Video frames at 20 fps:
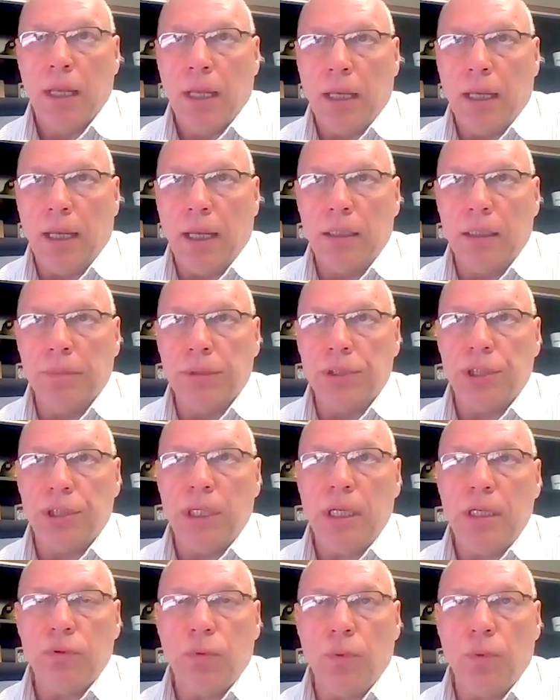And the
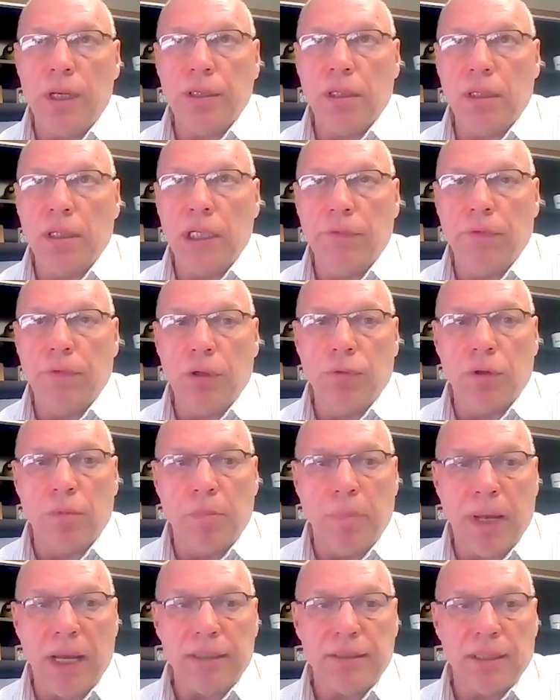machines, when delivered, were
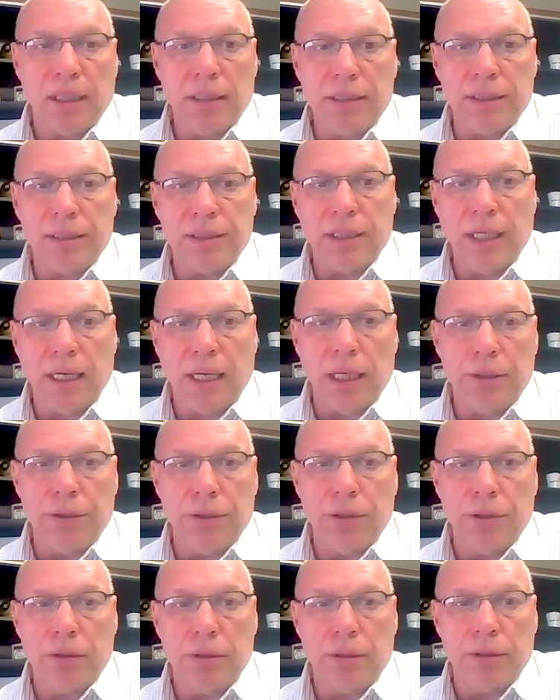basically
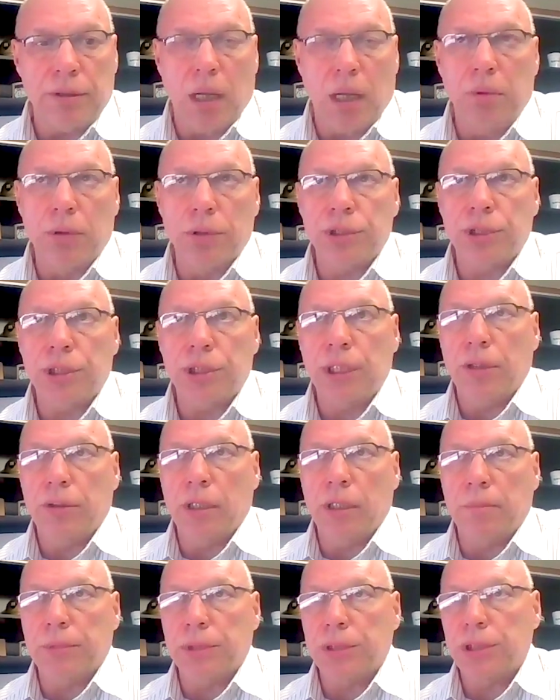standard double
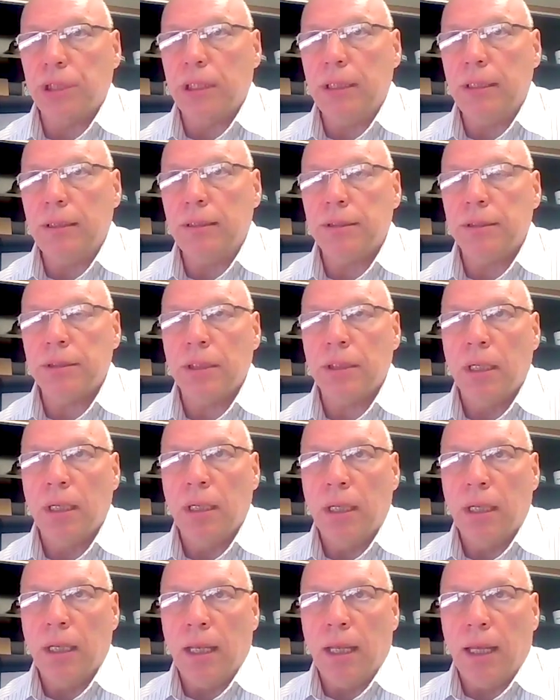shielded machines,
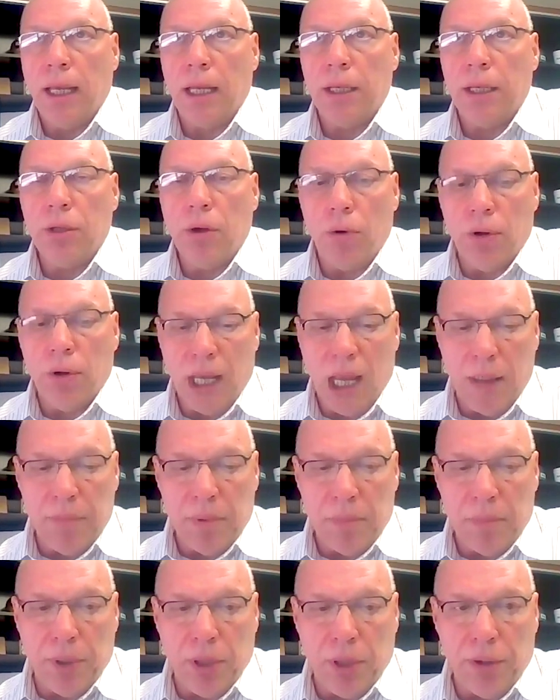had no
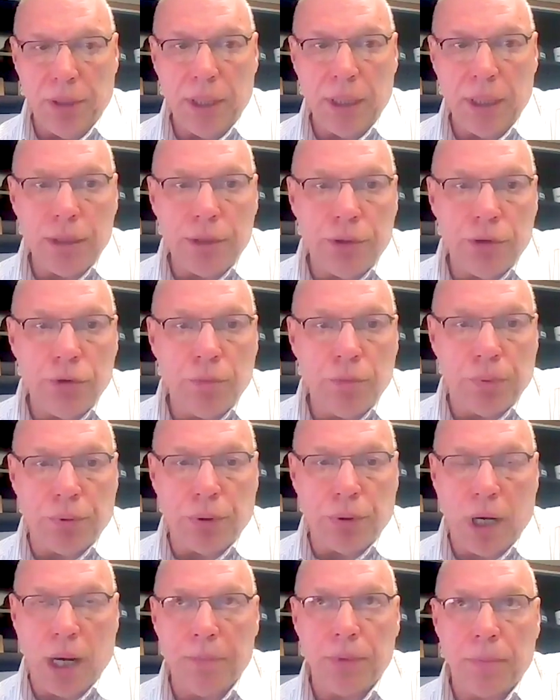capability to do
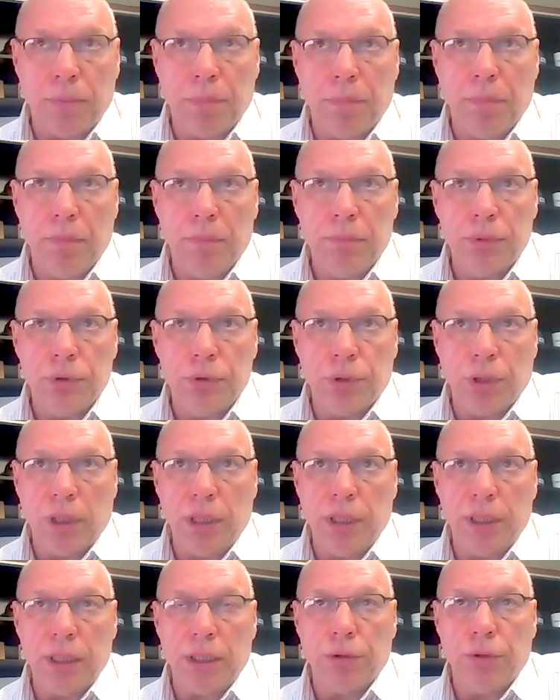proper
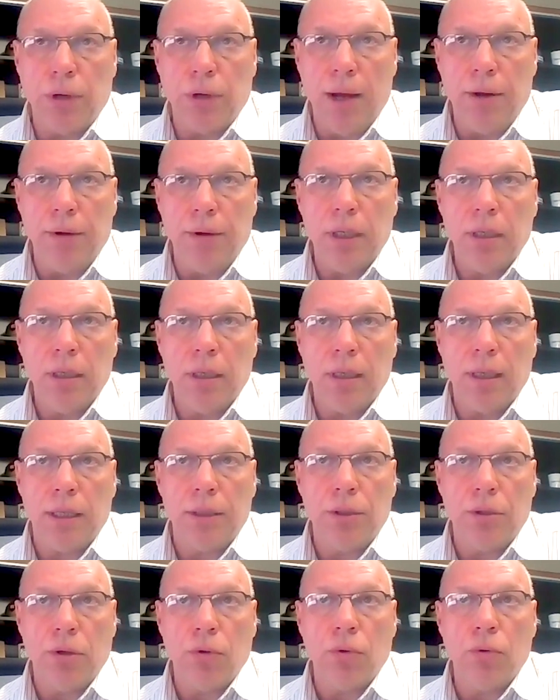drilling and grouting, had
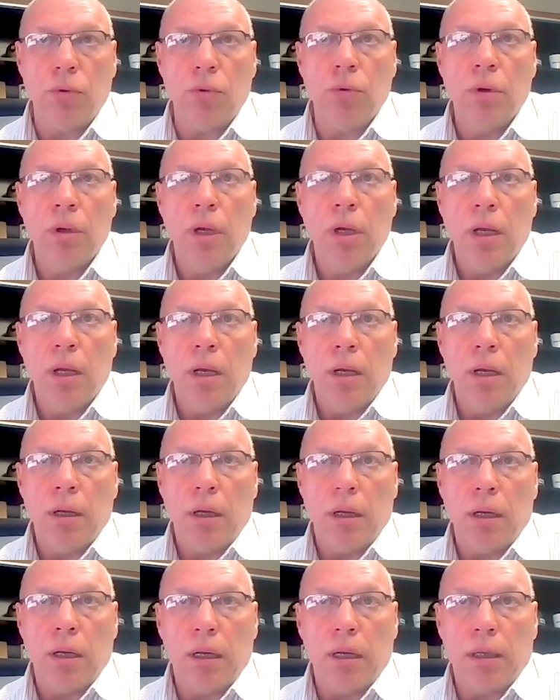no
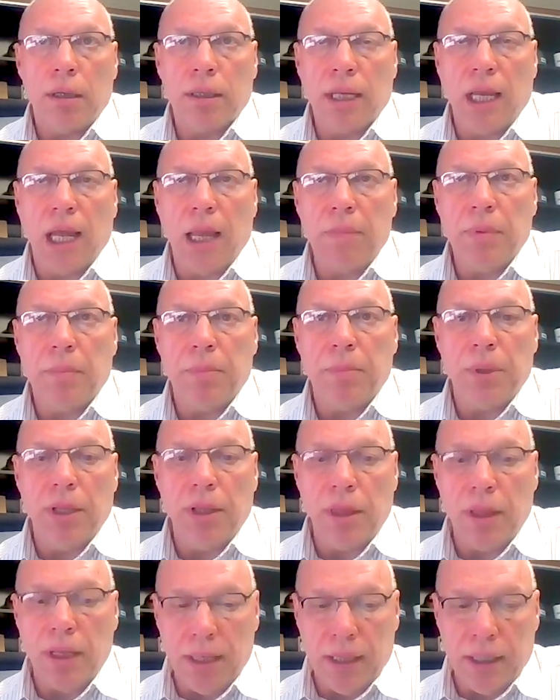
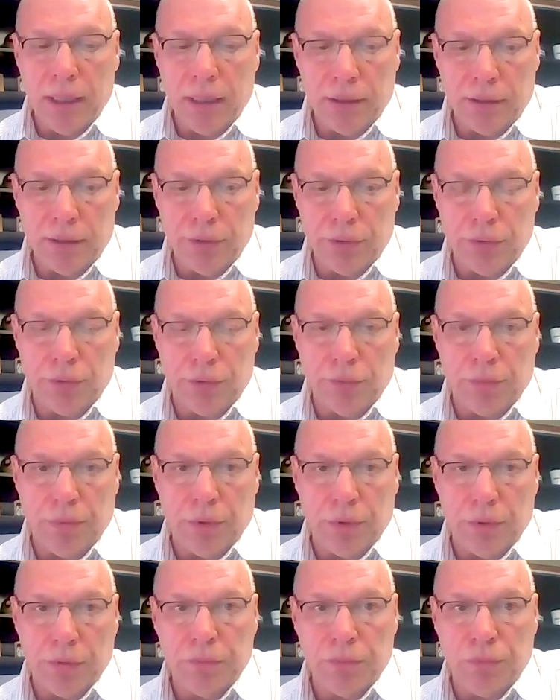capability to
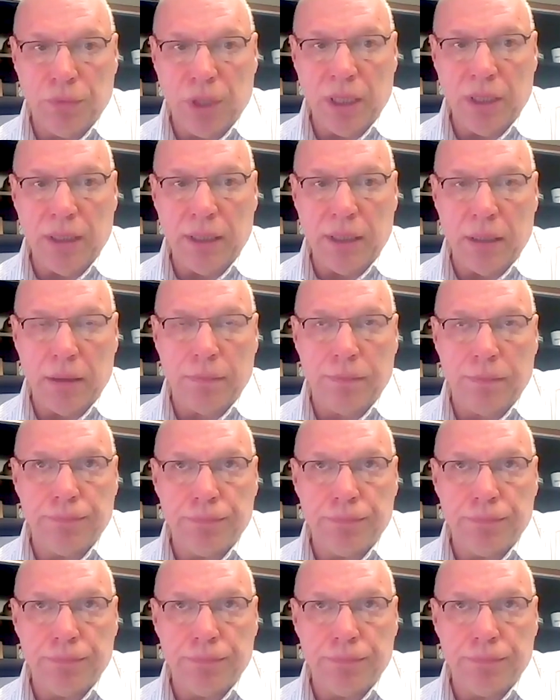really